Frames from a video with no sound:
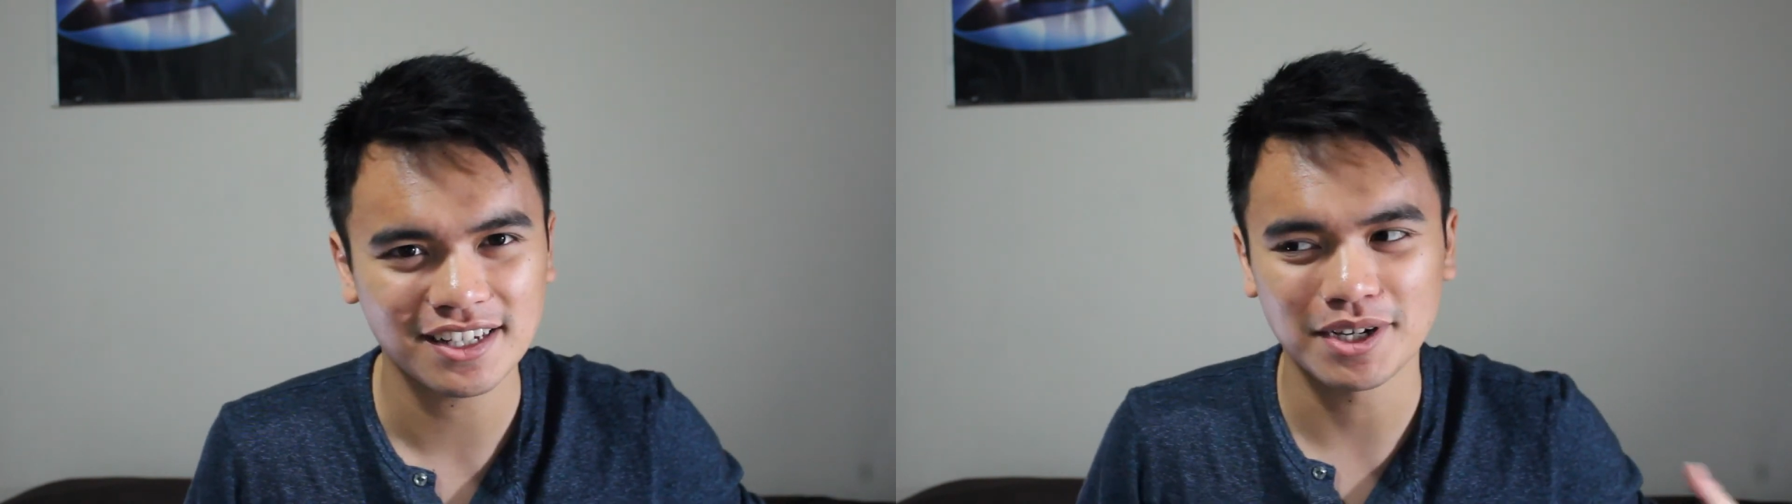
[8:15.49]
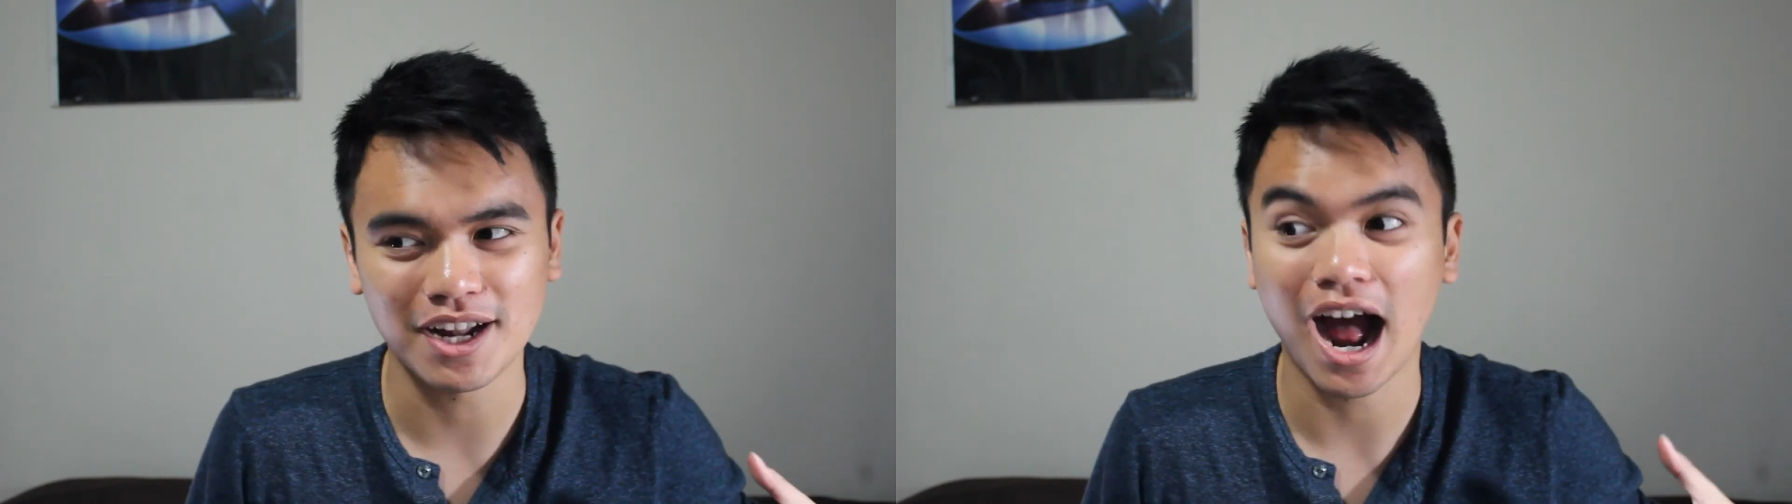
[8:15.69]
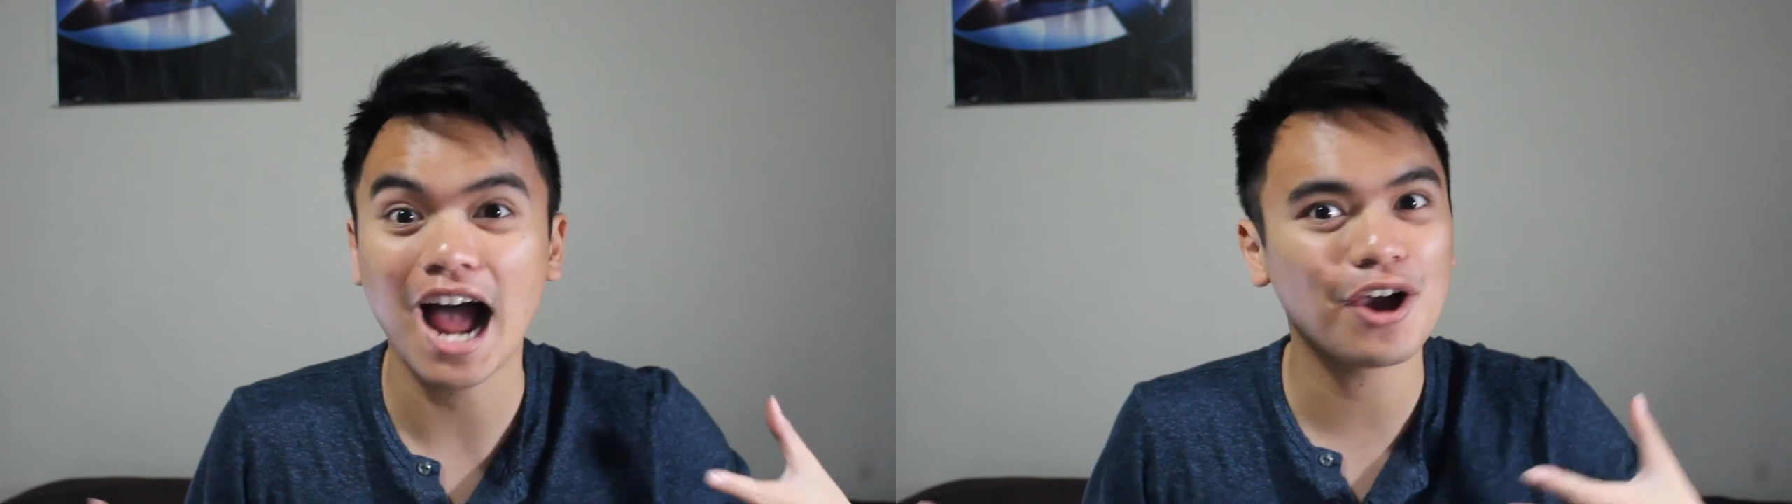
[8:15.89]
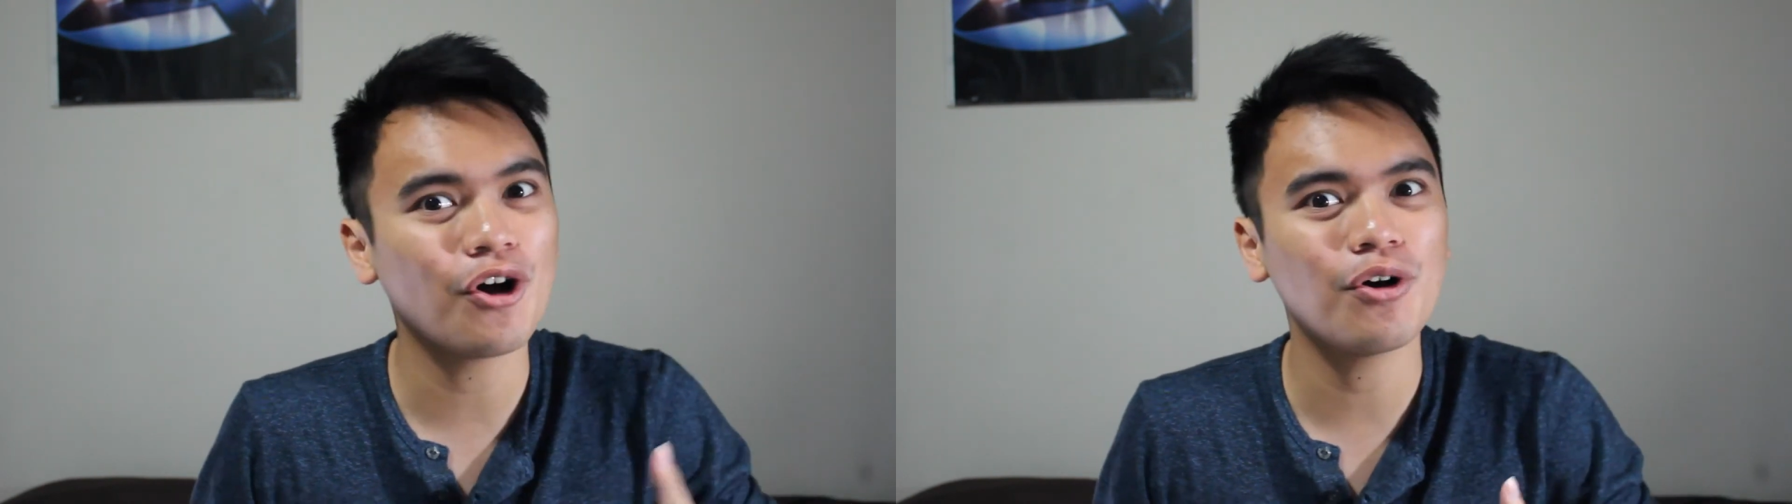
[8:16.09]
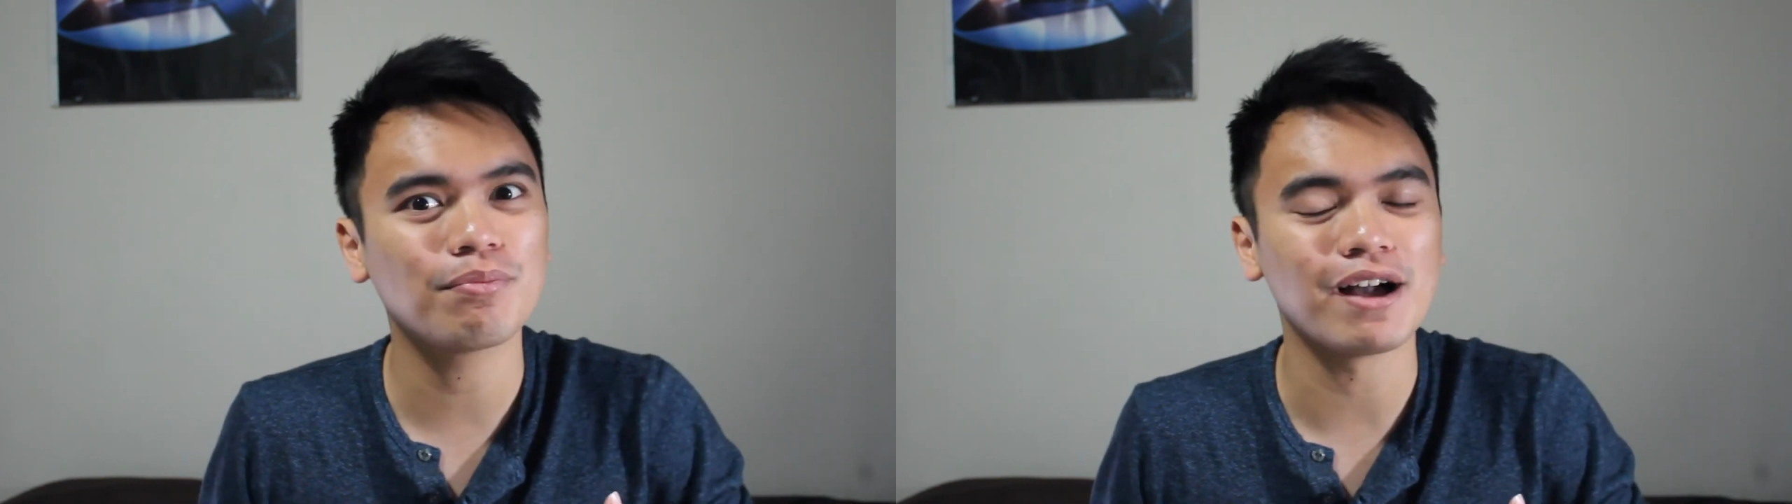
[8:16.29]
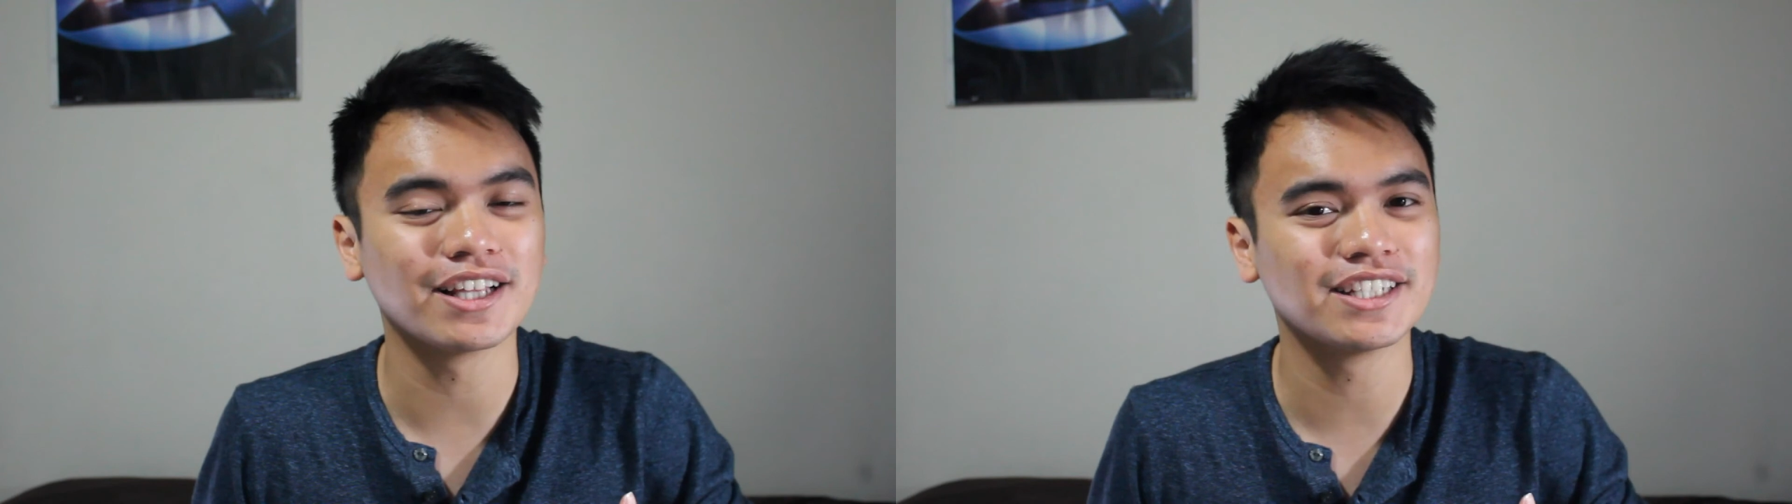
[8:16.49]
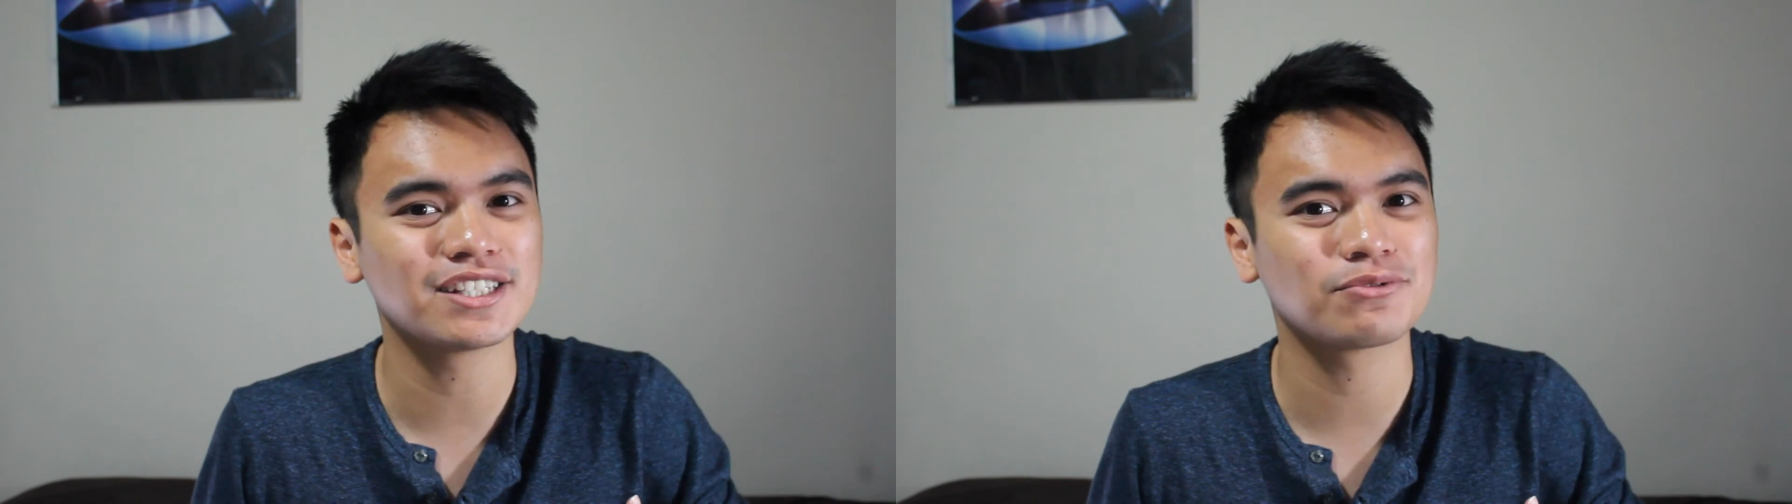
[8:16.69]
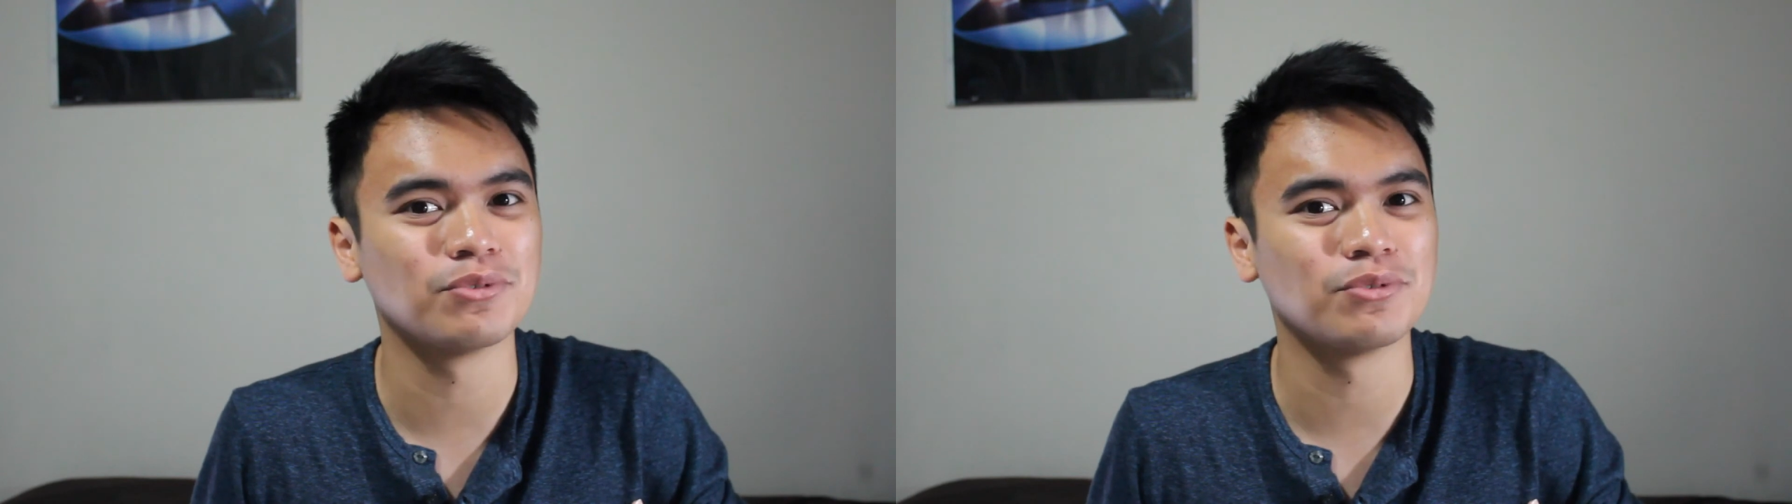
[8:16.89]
but I hope at least